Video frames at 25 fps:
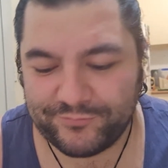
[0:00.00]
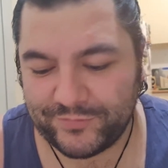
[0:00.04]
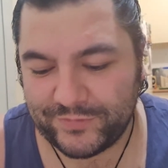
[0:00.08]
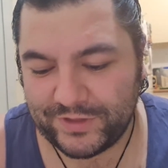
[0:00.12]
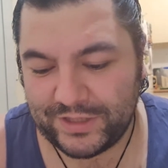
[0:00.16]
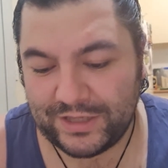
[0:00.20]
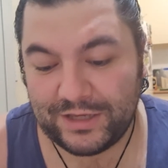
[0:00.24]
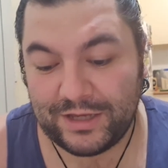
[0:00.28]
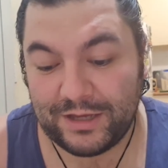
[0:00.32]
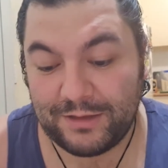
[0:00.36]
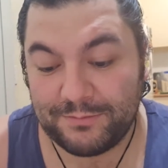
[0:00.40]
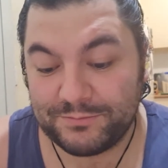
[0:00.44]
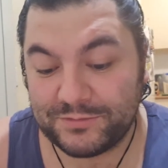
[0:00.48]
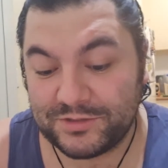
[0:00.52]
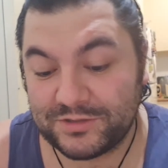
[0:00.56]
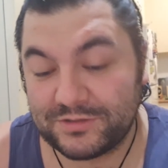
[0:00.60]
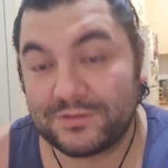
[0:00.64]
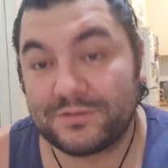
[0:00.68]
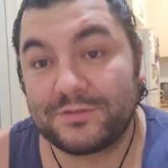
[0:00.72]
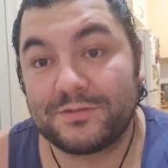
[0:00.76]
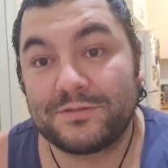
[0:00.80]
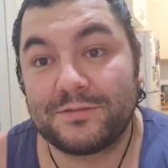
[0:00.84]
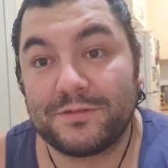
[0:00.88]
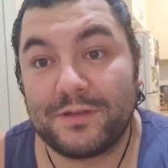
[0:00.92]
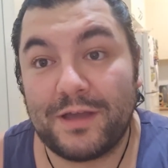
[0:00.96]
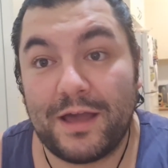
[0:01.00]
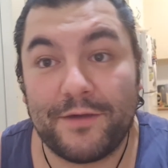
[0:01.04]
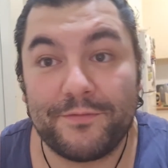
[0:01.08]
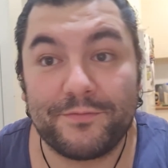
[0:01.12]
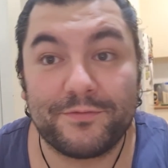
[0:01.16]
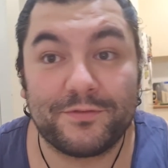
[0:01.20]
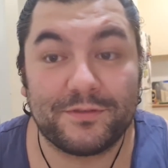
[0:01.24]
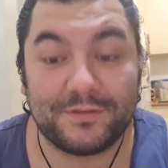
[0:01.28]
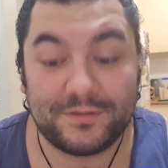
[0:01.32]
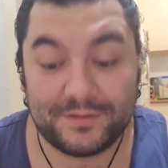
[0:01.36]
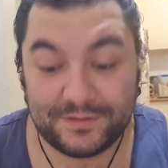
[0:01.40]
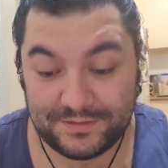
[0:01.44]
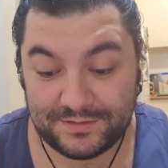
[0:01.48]
yeah, I'm just
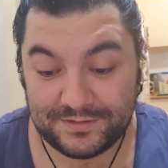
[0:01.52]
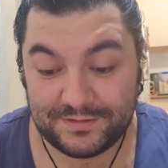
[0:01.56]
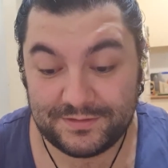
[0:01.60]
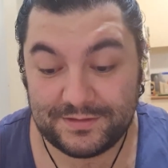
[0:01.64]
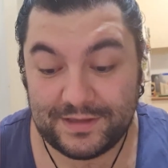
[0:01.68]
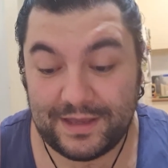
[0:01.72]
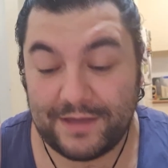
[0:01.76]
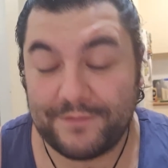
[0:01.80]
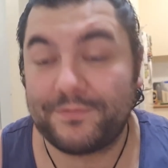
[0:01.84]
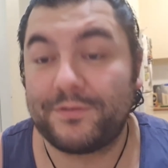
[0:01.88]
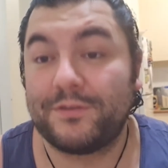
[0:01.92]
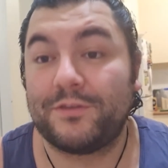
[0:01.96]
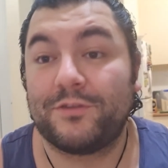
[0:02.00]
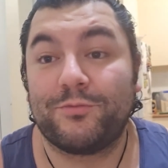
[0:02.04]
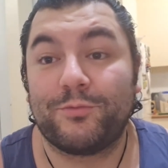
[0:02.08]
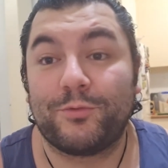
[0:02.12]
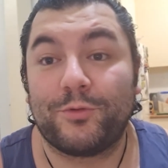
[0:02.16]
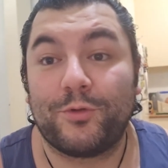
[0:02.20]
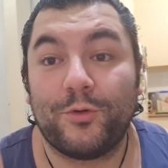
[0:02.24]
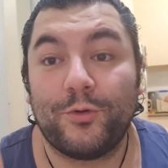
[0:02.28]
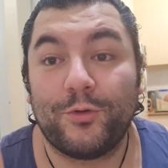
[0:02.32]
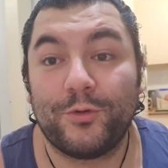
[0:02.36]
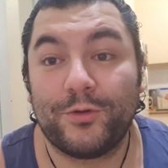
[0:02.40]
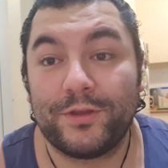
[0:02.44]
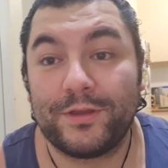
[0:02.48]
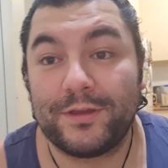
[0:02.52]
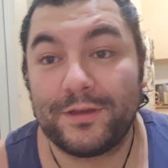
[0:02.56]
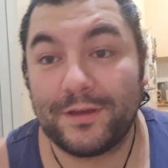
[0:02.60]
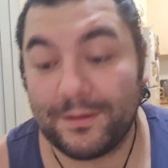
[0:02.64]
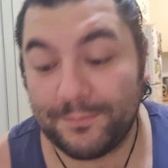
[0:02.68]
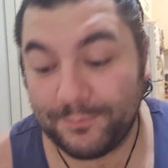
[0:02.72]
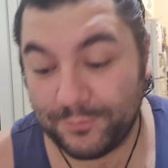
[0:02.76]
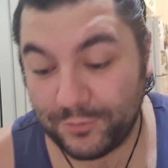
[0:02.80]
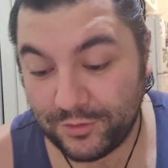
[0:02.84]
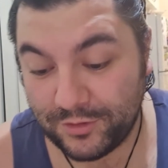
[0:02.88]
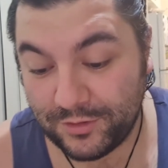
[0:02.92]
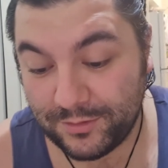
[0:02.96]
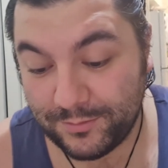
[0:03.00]
after this recording,
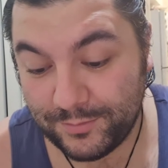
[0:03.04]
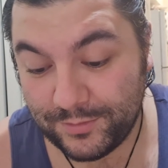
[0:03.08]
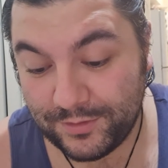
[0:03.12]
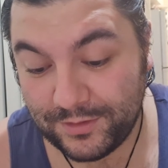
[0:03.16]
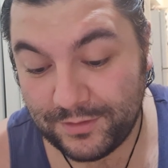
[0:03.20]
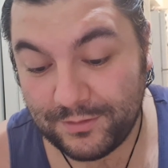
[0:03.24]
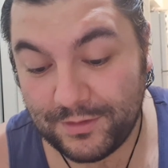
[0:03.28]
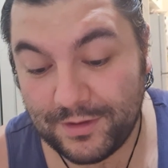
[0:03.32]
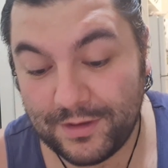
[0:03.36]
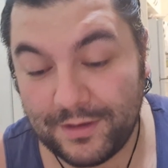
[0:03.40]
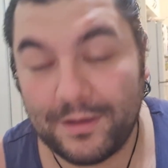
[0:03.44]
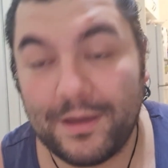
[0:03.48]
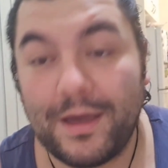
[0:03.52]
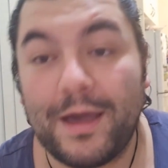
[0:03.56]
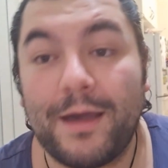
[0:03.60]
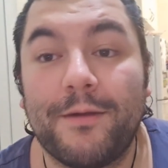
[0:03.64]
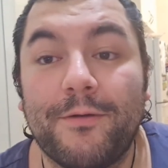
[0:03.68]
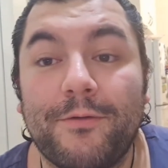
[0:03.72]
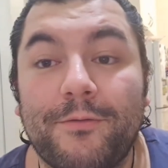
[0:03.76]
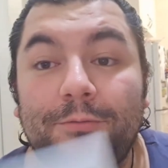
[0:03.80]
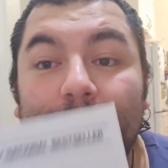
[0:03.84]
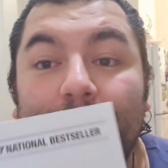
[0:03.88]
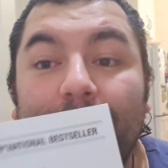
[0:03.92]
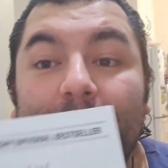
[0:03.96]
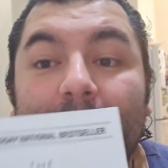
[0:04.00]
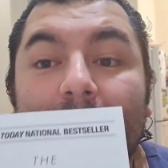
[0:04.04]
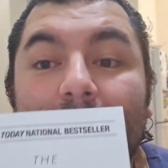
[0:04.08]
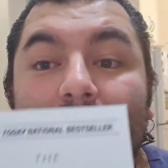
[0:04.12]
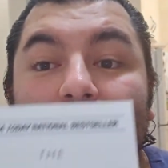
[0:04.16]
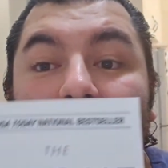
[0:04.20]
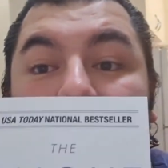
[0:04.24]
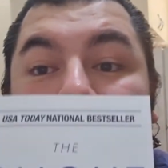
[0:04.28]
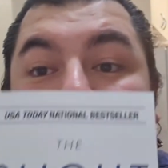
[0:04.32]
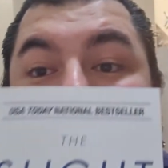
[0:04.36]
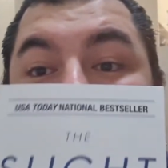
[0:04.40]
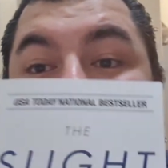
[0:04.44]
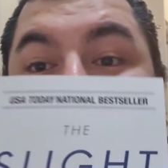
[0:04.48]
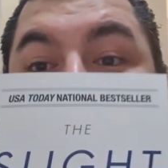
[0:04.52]
I'm gonna be reading
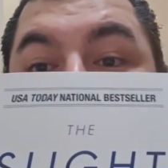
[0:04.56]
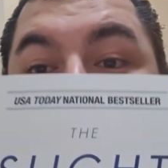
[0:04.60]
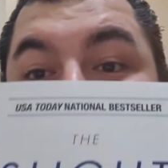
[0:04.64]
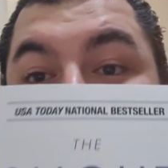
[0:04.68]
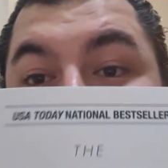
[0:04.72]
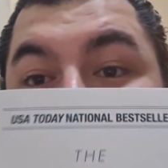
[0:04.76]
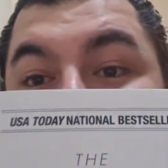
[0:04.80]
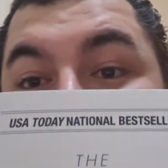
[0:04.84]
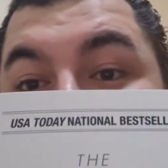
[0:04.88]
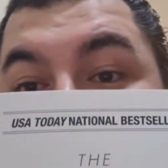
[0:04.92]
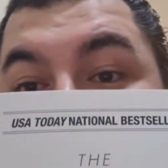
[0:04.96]
the rest of chapter